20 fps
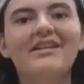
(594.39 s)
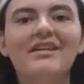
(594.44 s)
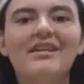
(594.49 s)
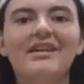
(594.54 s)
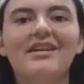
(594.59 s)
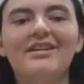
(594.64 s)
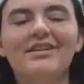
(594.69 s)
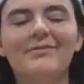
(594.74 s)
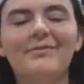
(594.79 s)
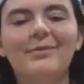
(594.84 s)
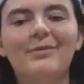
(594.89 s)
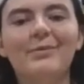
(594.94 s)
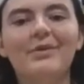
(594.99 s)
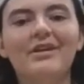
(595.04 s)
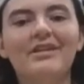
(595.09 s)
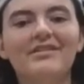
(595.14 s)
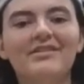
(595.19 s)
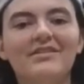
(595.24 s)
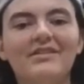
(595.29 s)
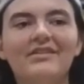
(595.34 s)
And if you
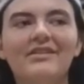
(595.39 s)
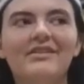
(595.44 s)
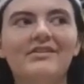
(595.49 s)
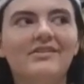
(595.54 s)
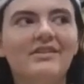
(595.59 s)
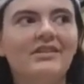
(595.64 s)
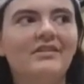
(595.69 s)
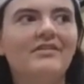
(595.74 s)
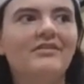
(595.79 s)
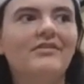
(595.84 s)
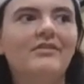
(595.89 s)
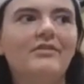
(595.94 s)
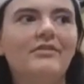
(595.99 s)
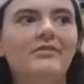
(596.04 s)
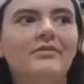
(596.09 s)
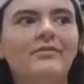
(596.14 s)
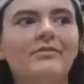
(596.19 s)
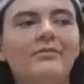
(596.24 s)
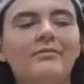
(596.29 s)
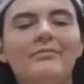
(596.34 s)
want to listen
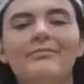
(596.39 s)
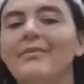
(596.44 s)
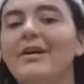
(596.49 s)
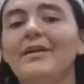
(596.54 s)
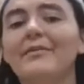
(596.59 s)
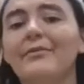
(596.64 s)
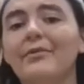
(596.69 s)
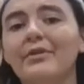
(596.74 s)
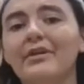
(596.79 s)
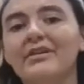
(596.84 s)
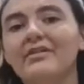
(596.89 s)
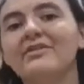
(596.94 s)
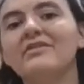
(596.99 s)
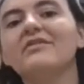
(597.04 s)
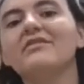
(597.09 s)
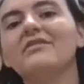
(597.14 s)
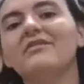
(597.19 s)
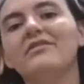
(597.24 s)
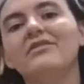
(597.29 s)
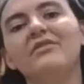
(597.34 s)
to my voice
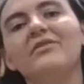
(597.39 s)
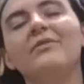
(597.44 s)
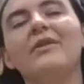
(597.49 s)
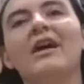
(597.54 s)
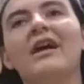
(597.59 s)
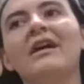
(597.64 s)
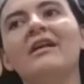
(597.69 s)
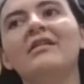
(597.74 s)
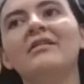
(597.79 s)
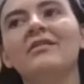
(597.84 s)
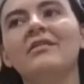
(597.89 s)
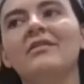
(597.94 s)
do that